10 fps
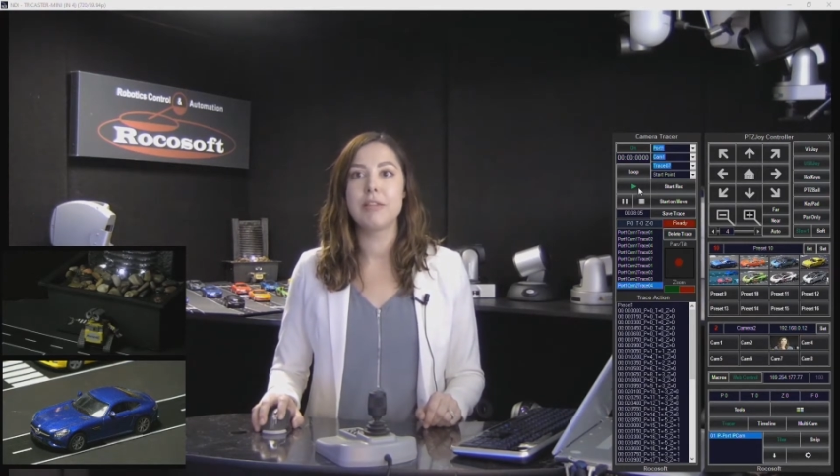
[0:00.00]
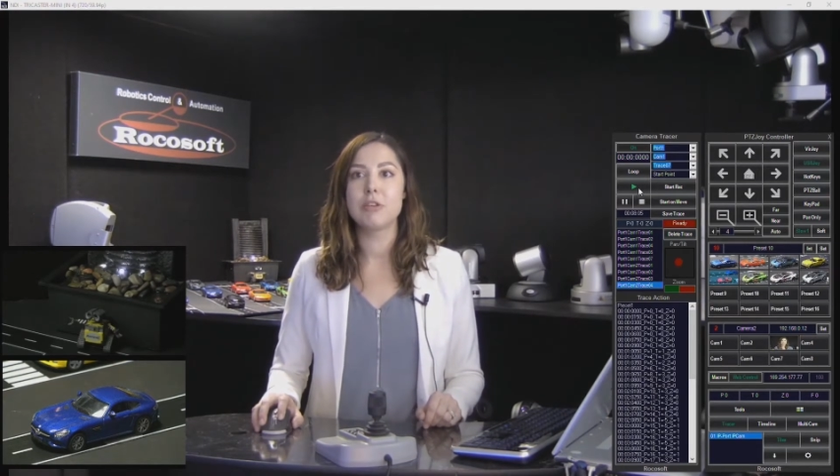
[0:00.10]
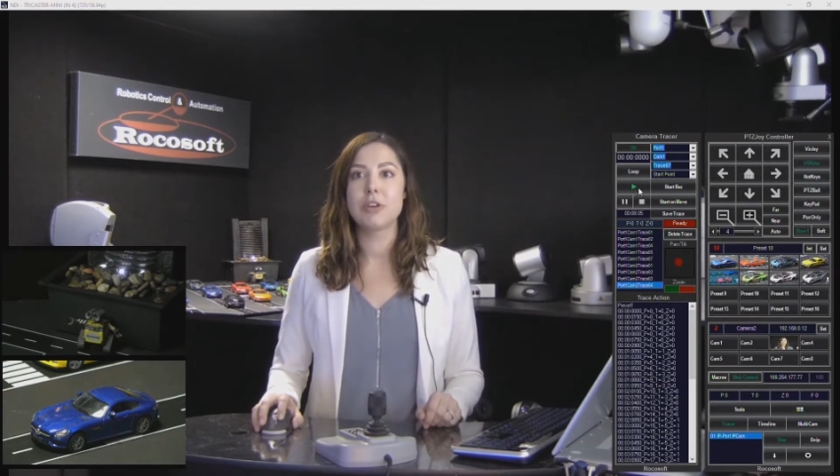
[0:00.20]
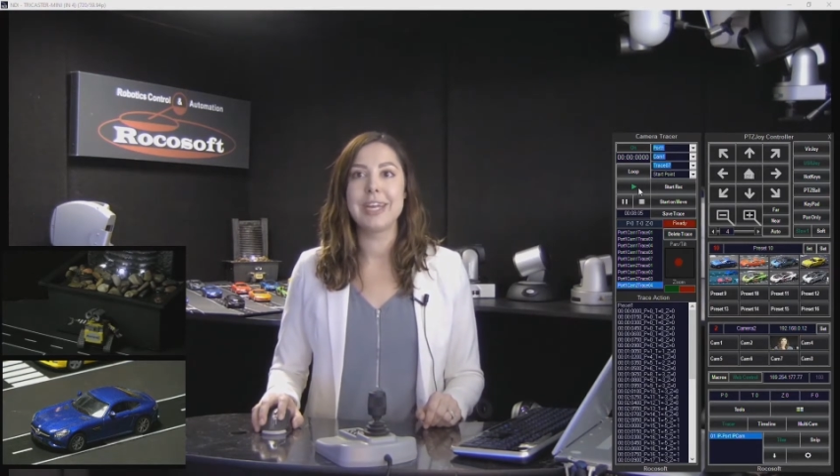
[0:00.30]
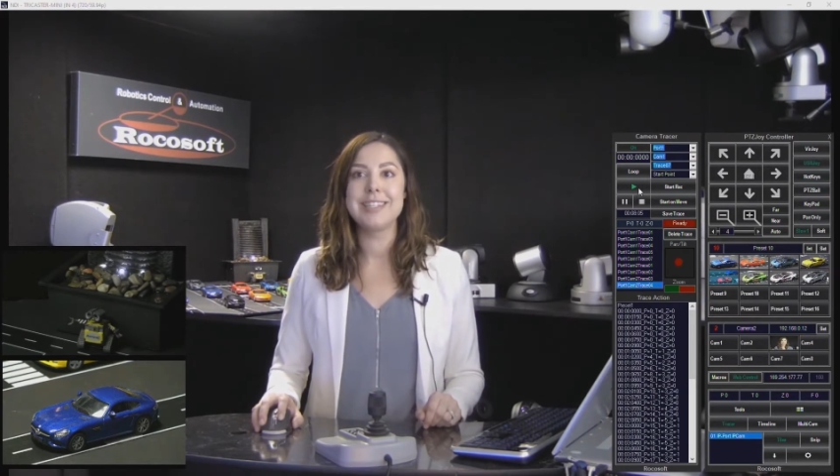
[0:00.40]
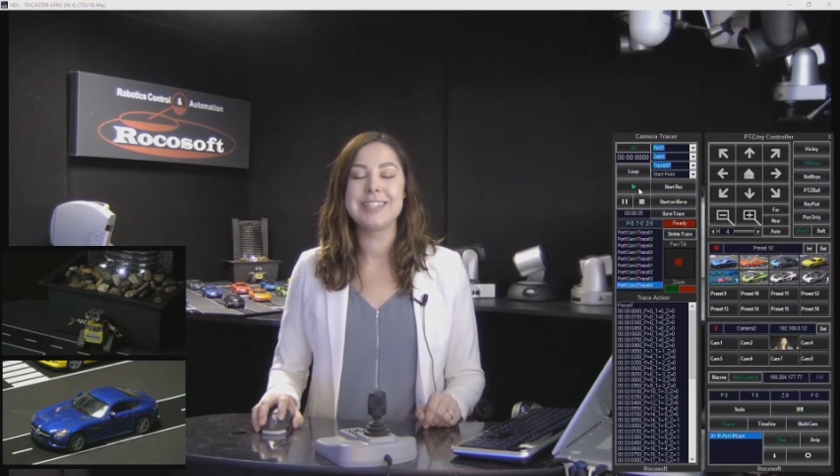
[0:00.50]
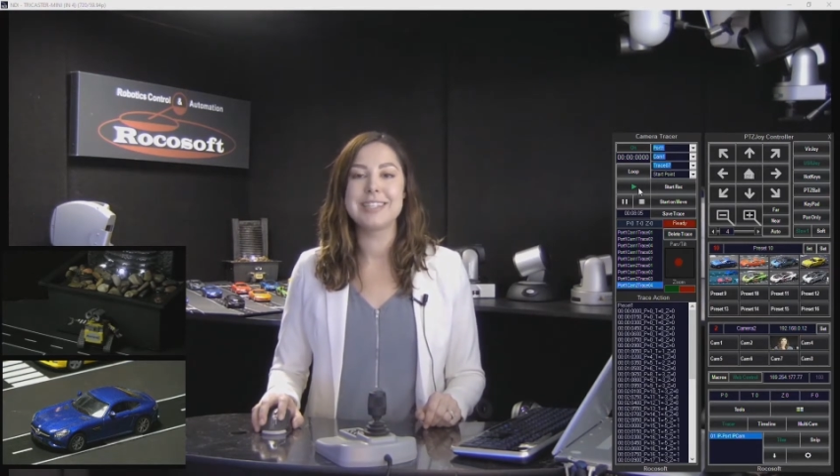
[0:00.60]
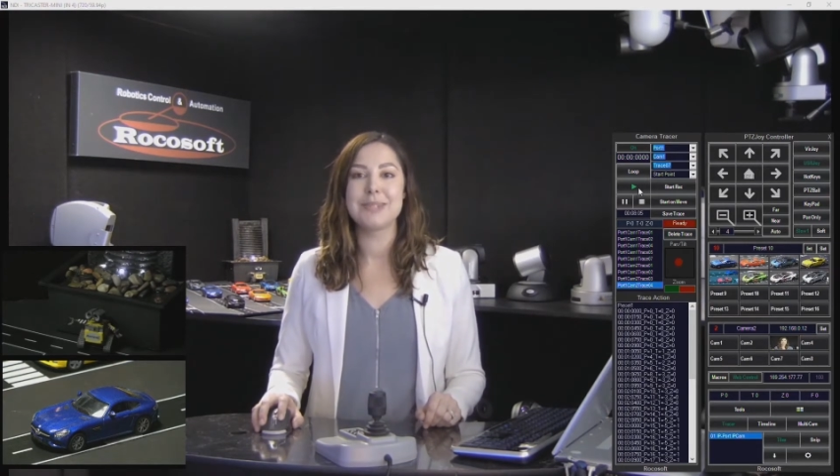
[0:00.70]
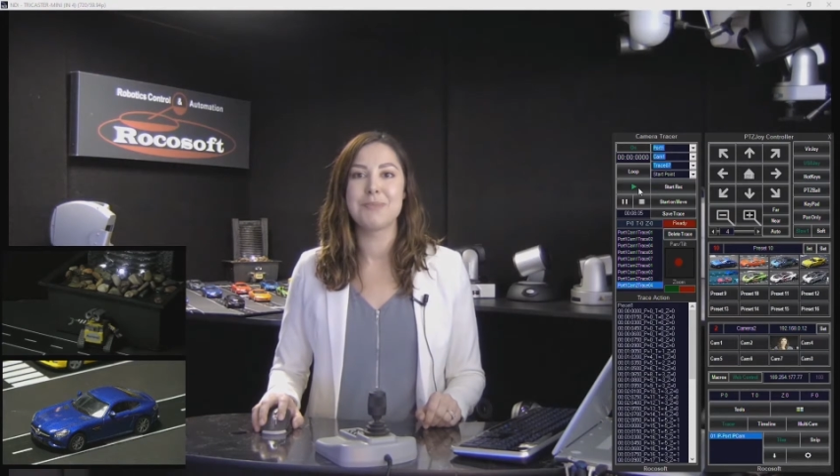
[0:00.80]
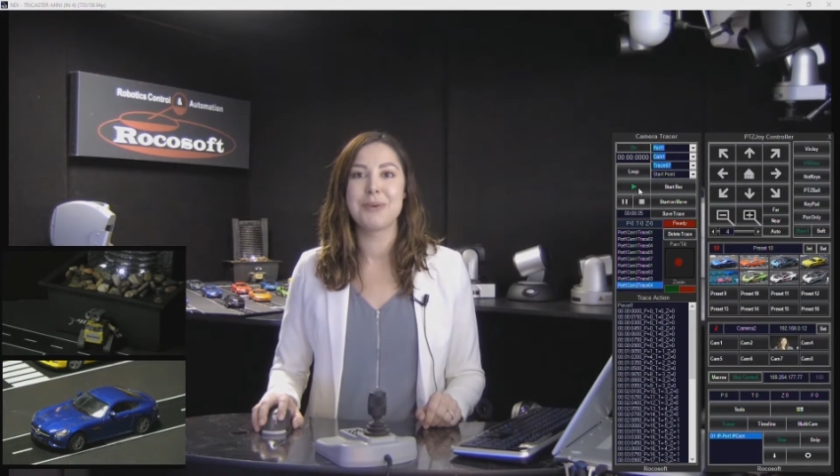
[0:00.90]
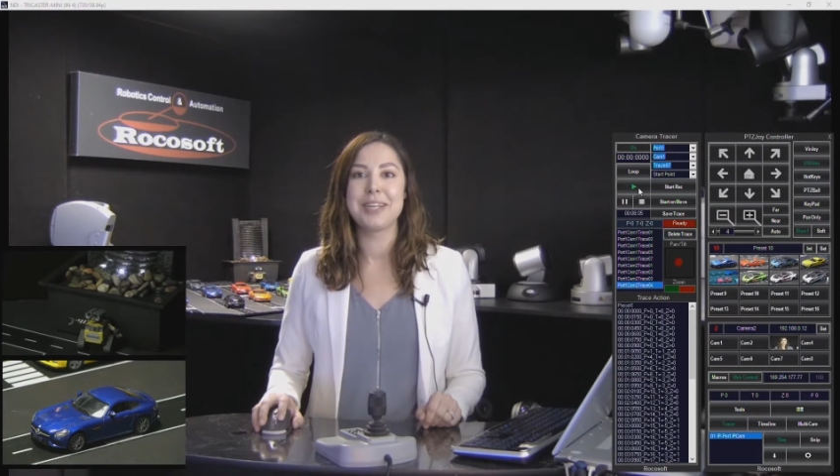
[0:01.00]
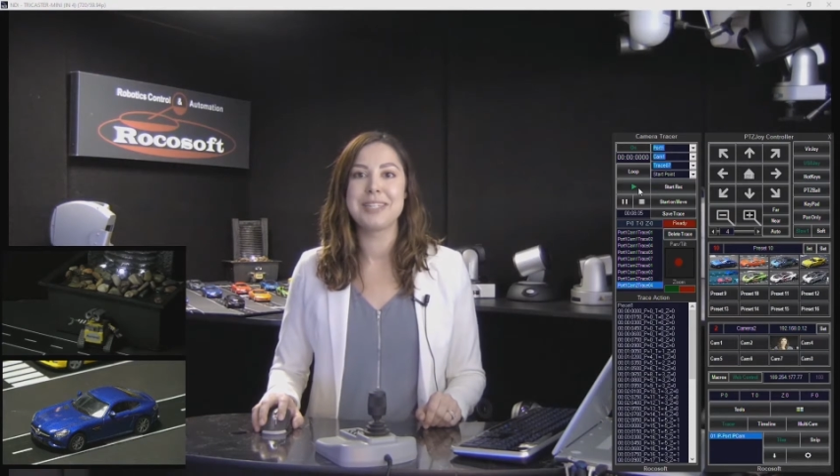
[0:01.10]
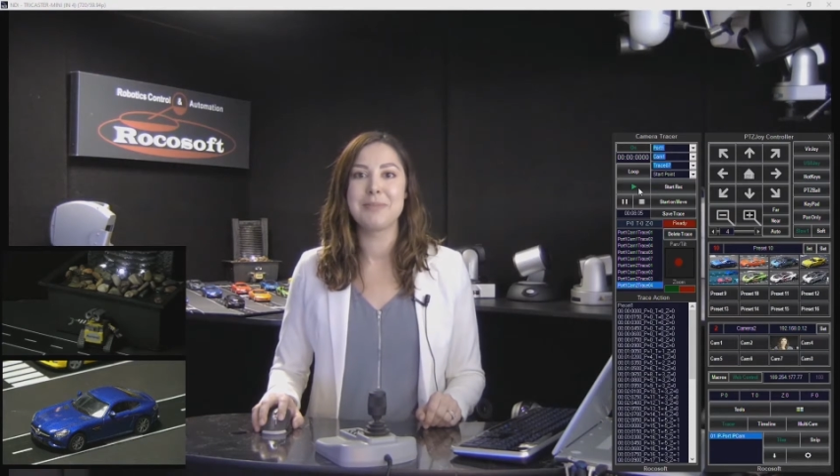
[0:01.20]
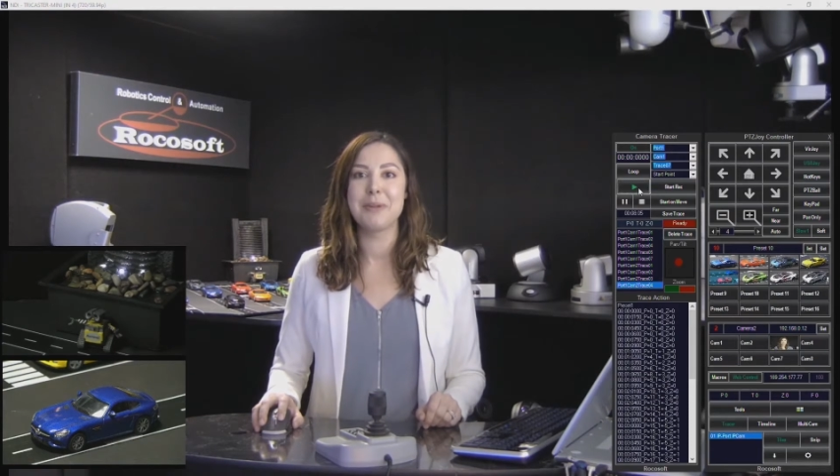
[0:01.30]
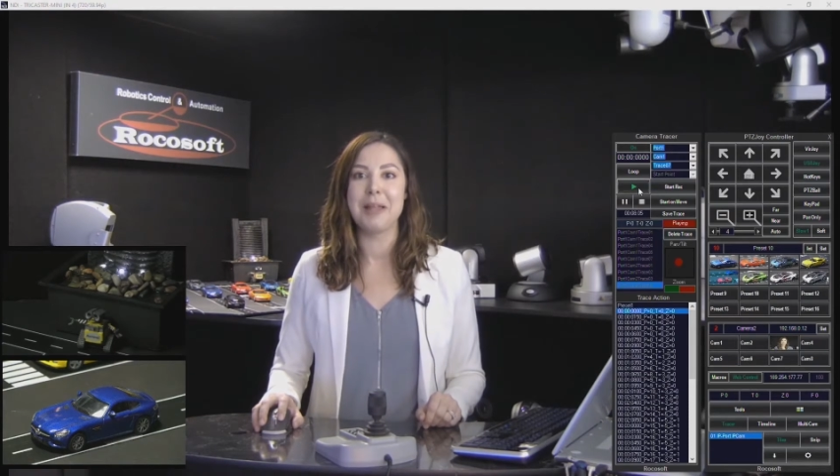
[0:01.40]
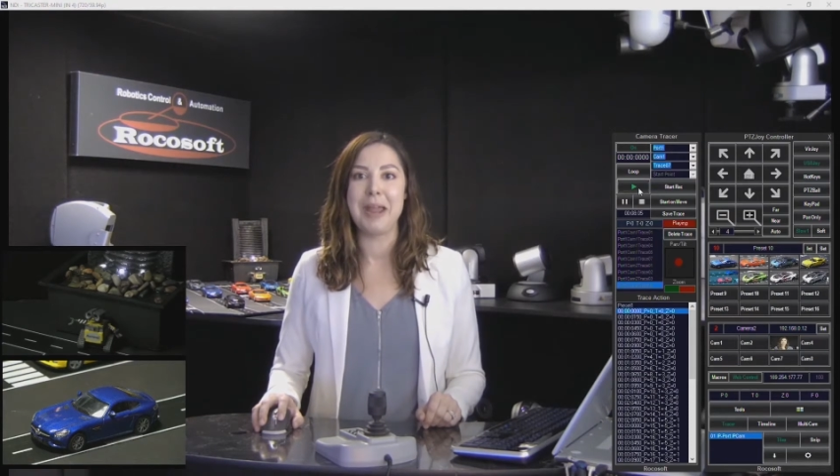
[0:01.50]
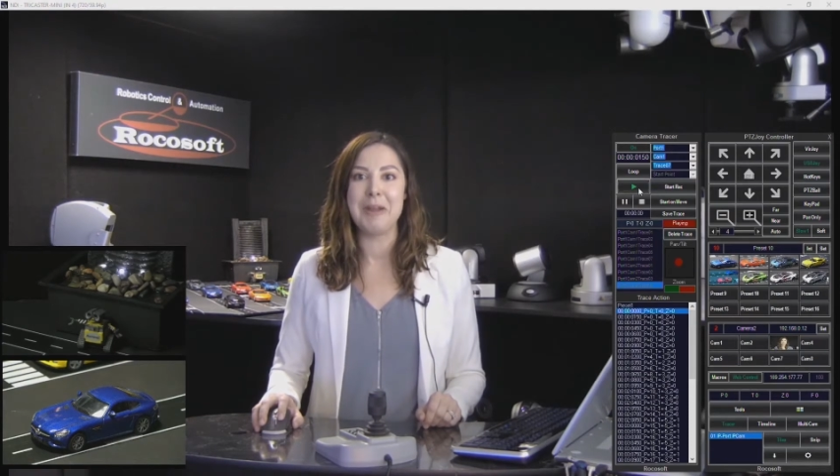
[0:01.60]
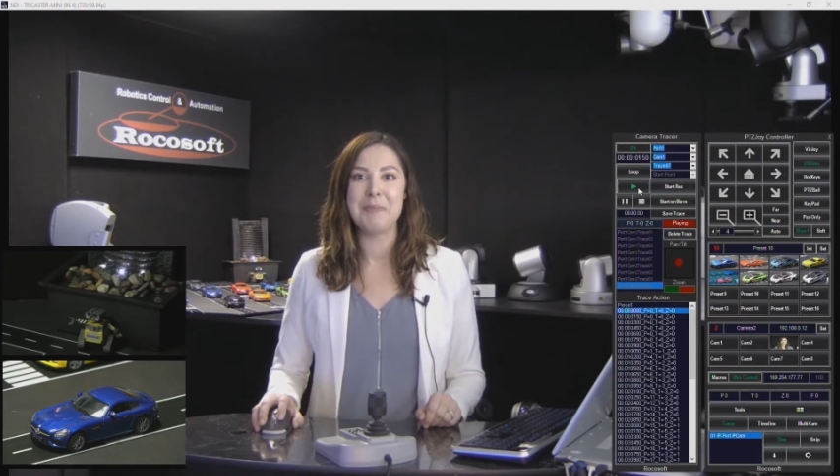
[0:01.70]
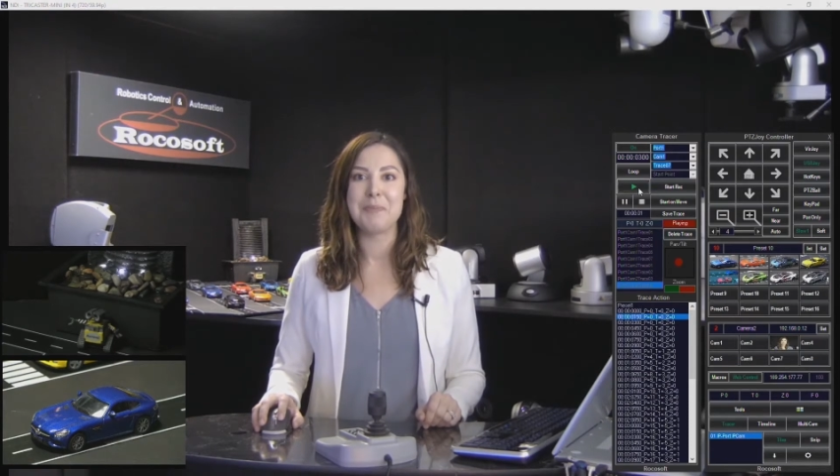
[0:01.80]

trace is press play.